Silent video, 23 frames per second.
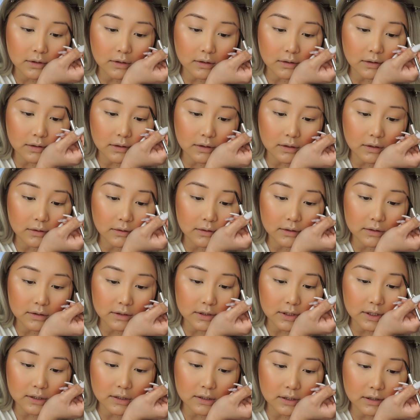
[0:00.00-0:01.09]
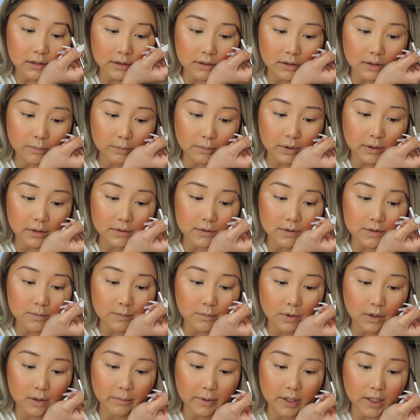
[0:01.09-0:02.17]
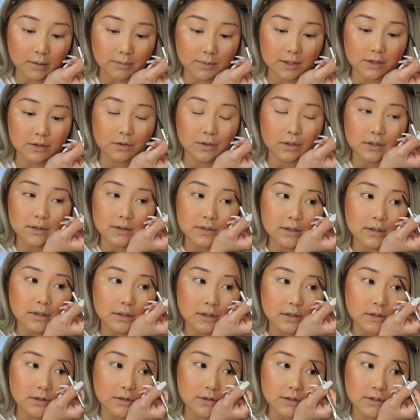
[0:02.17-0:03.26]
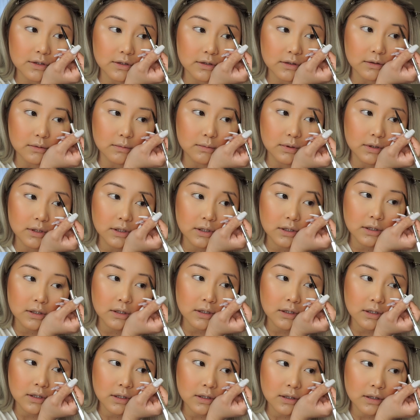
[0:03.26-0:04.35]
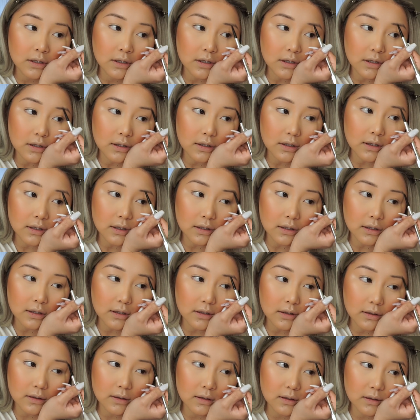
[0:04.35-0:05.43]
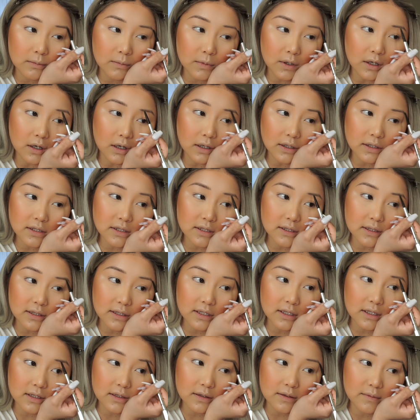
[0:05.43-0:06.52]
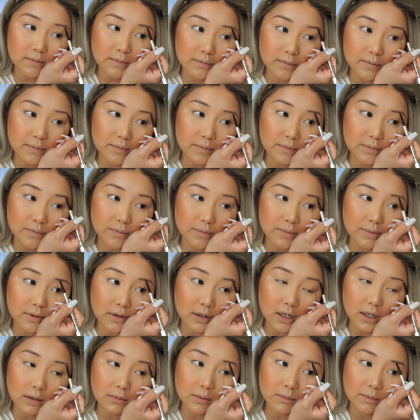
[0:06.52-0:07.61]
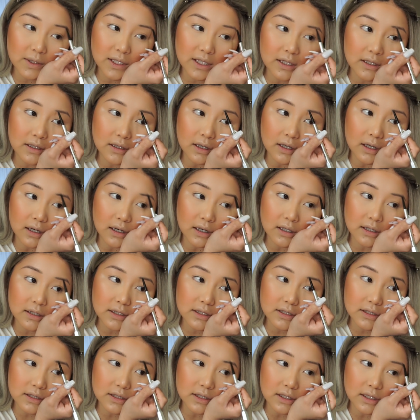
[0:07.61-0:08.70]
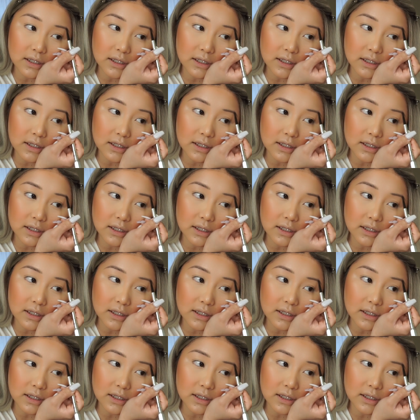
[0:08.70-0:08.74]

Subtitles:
Are you going to continue to post more makeup tutorials on YouTube? Honestly, probably not.